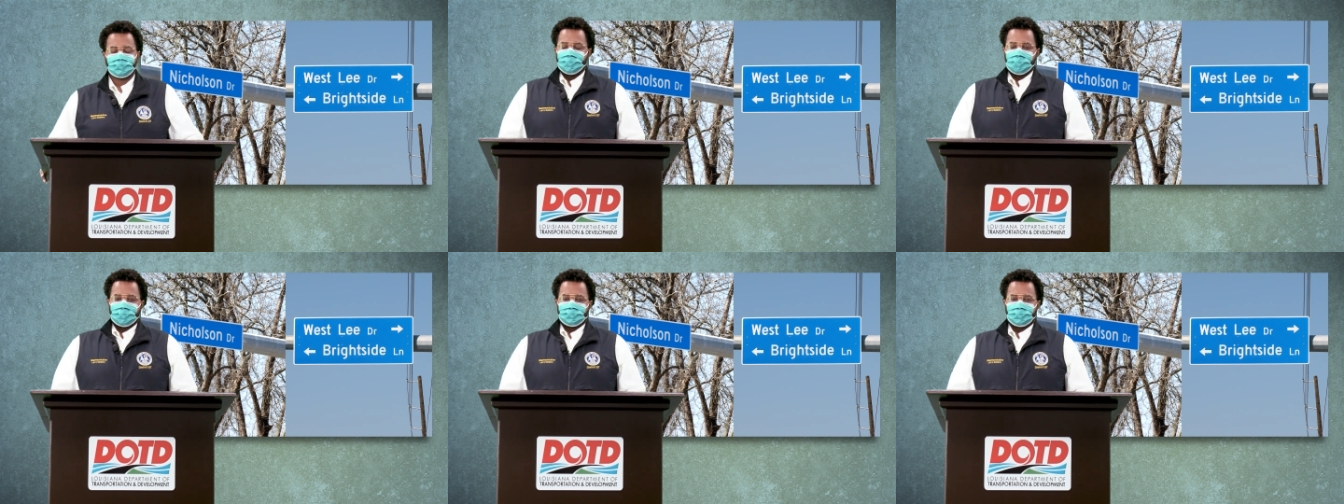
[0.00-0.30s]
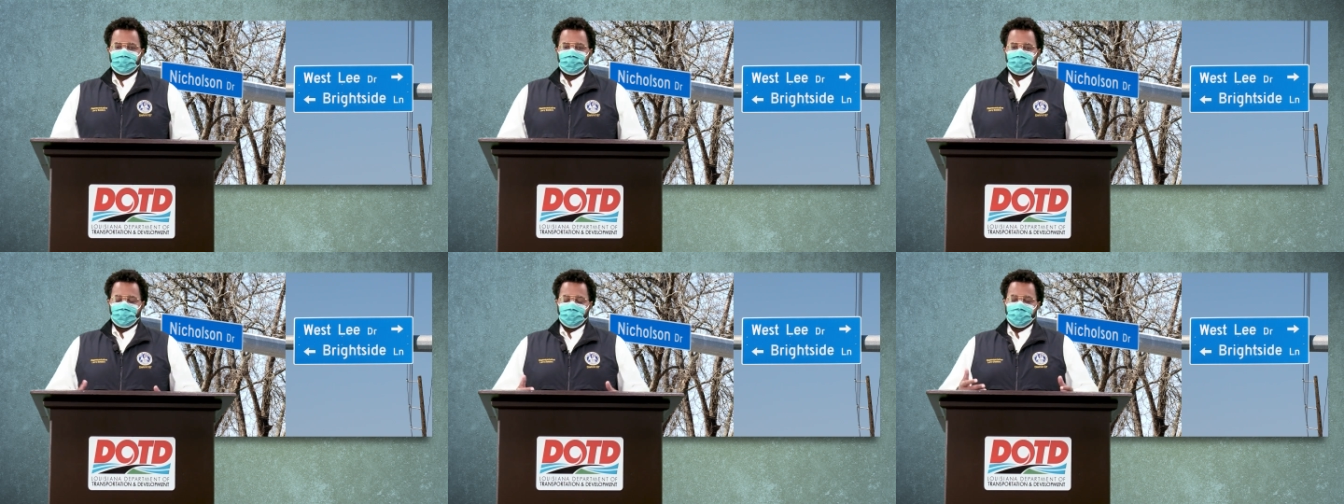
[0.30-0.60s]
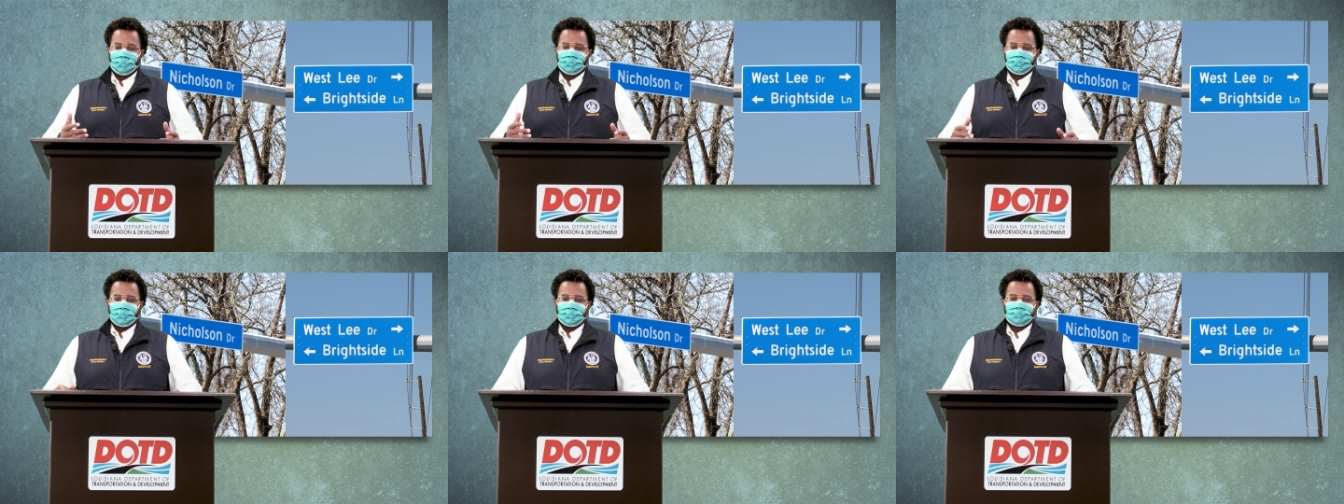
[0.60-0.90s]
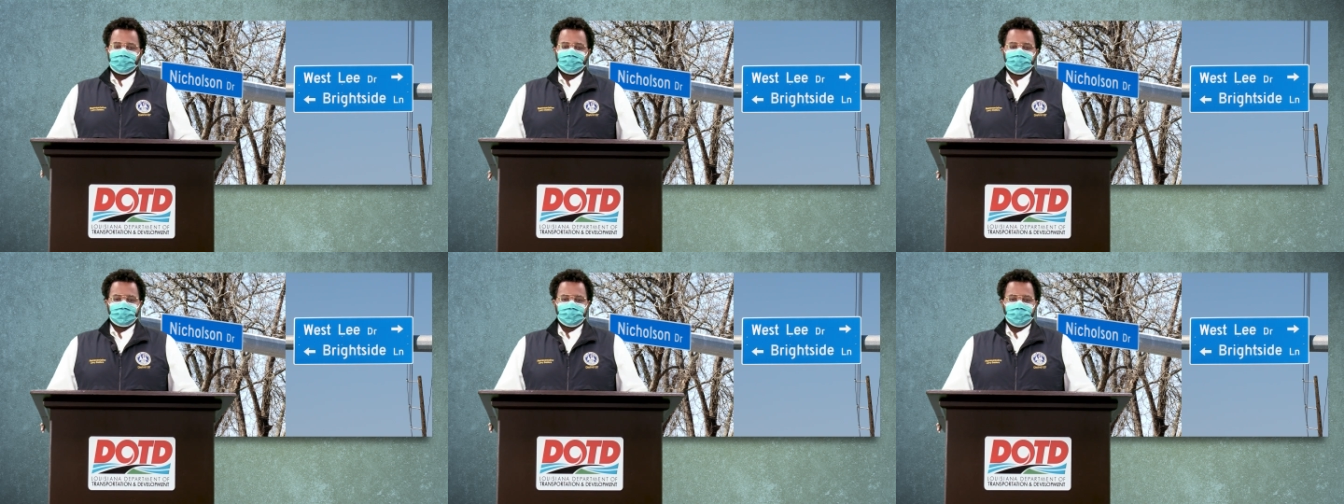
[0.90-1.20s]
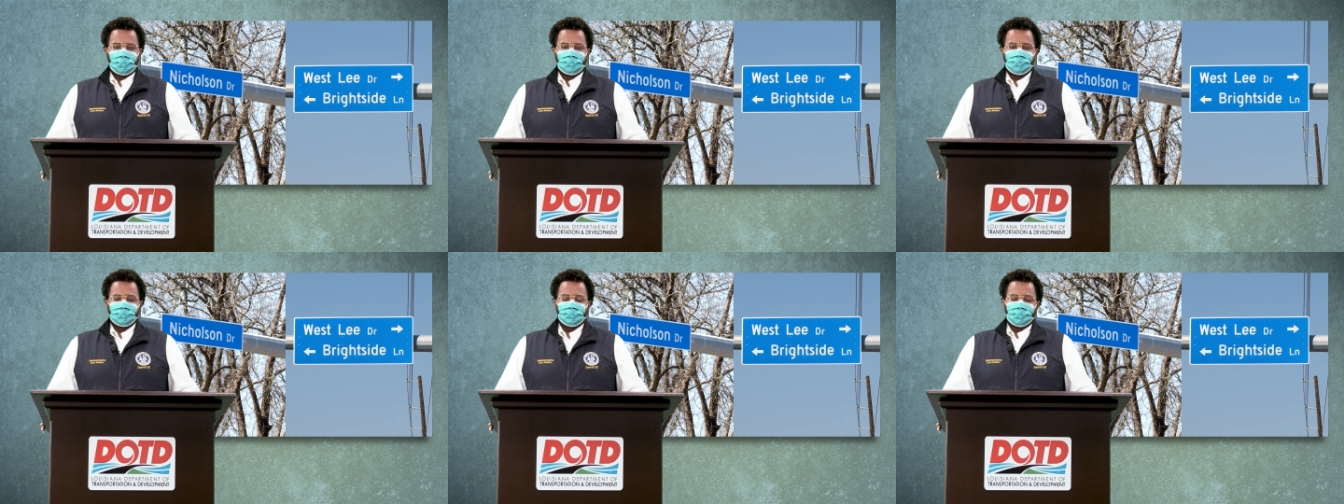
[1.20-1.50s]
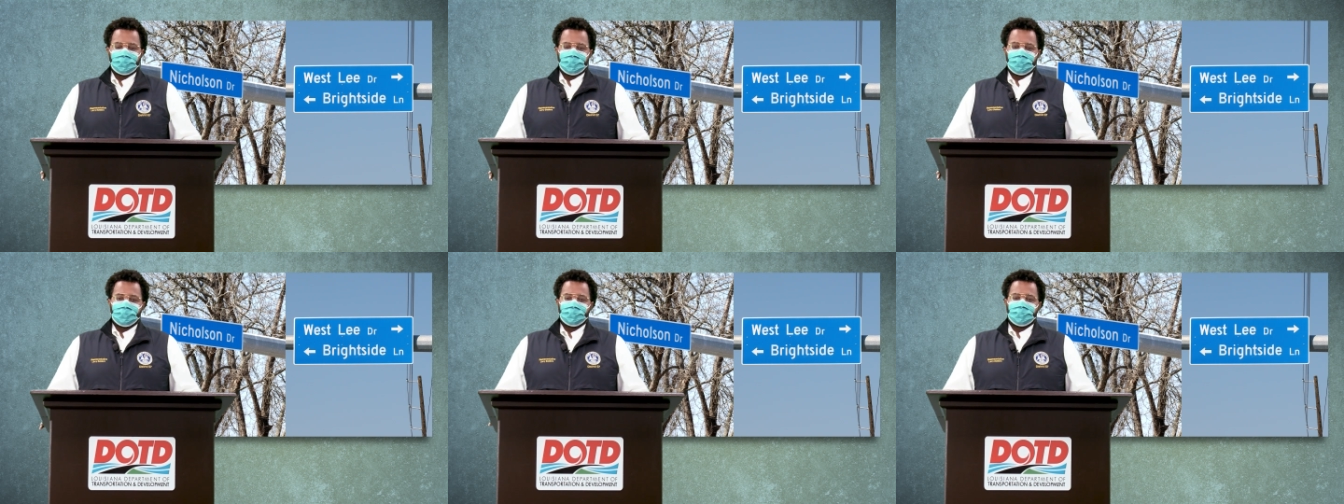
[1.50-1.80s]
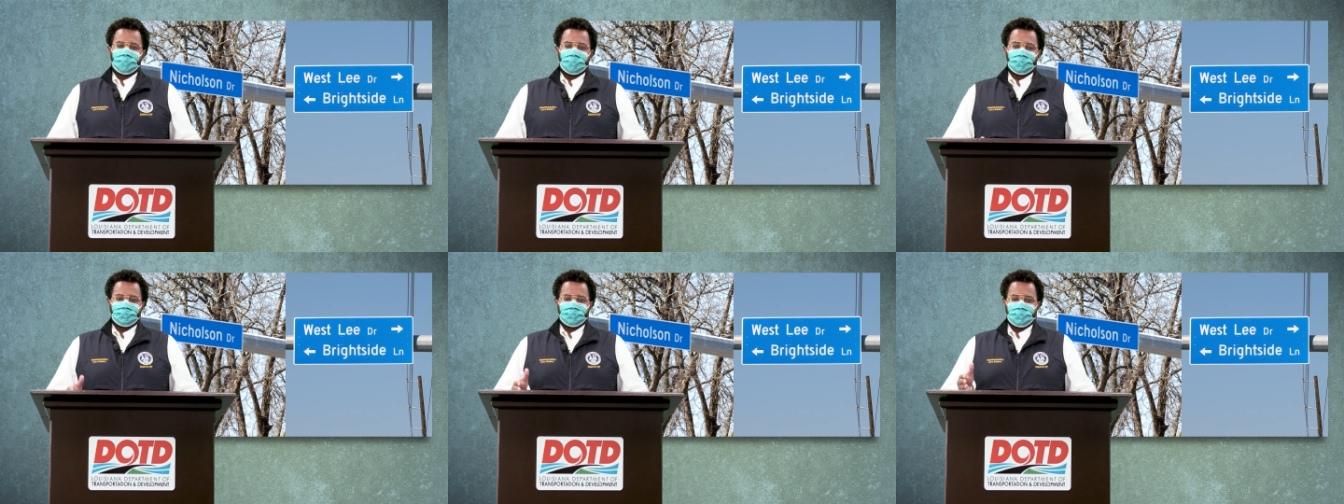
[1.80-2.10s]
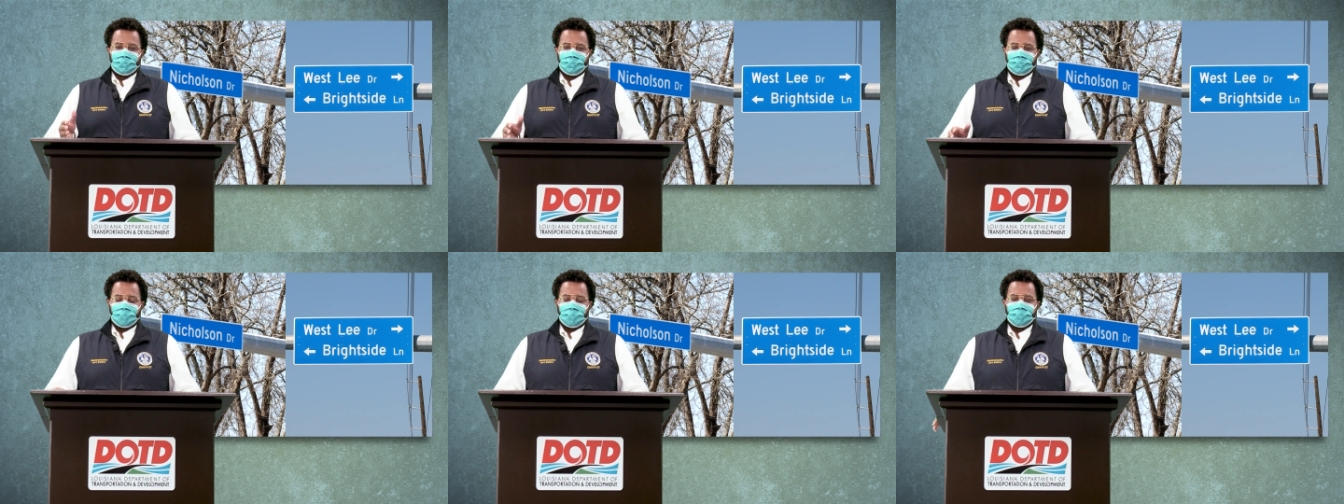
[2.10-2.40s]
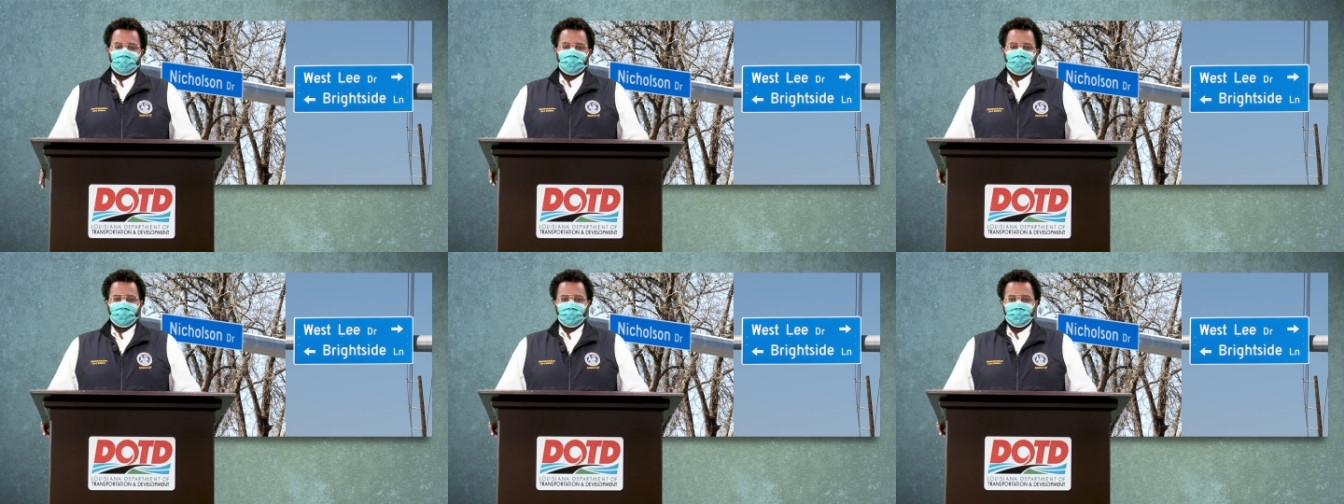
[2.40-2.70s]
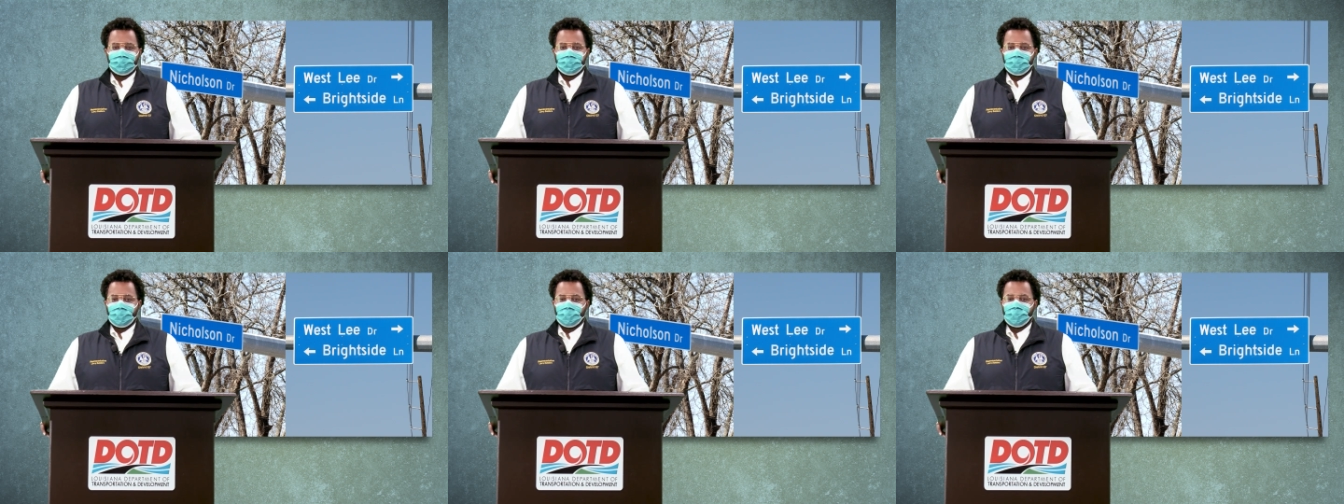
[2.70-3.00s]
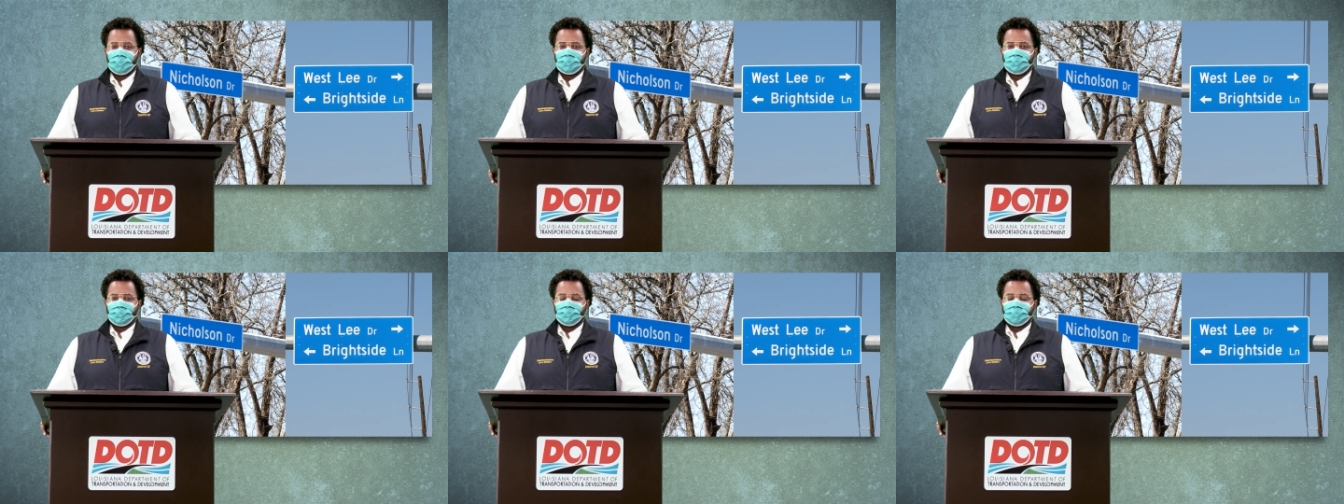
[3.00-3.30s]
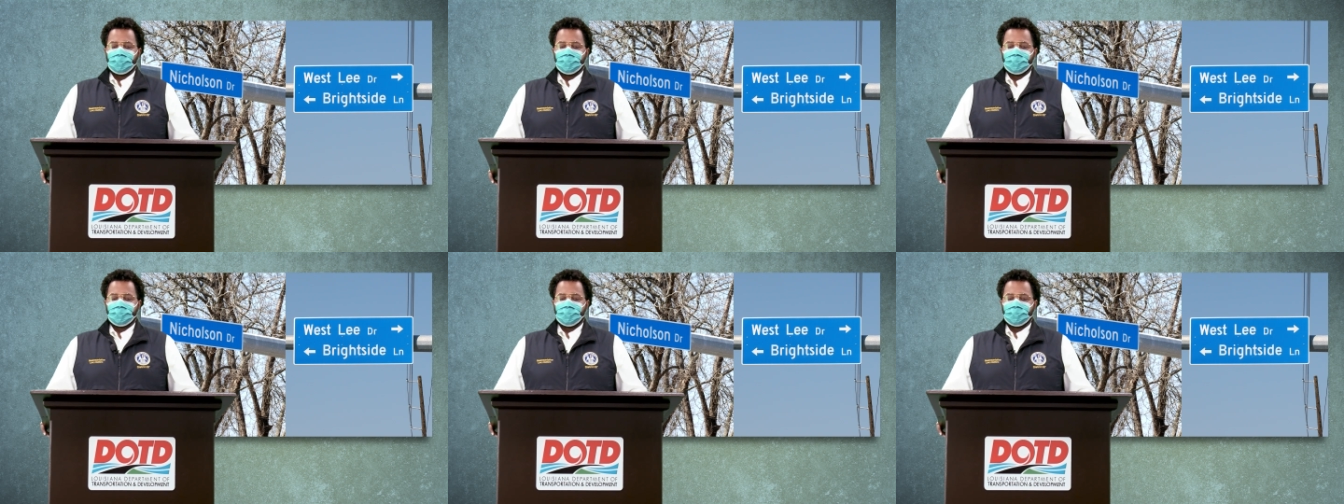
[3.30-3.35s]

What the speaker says: We have great businesses over there. We have the A&M Mart.